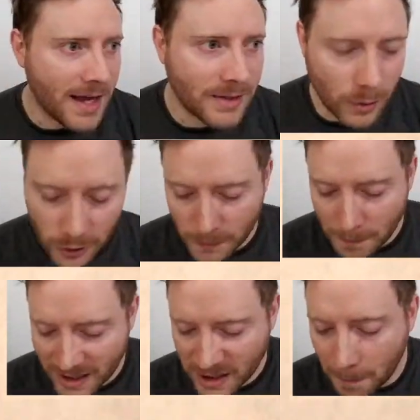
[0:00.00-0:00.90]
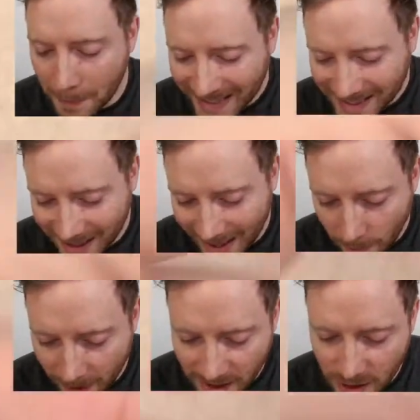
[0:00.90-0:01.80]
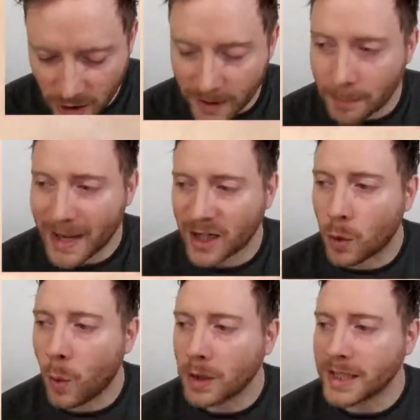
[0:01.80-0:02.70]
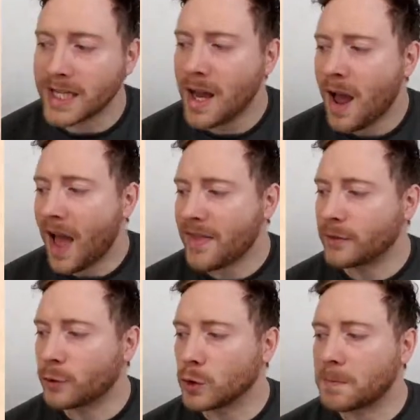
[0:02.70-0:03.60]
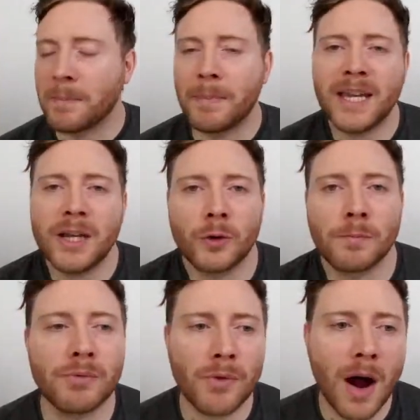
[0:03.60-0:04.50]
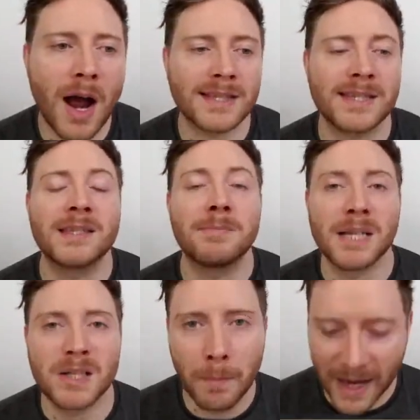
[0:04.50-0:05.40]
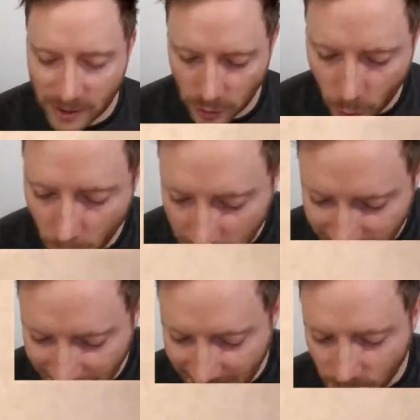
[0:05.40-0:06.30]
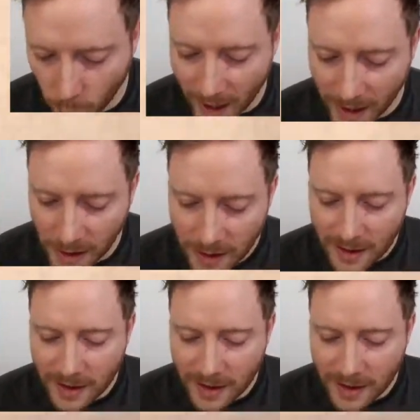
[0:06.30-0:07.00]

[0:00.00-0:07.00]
So it looks much better that way. You get a better quality. And then, of course, by being on brass, it's much better quality as well.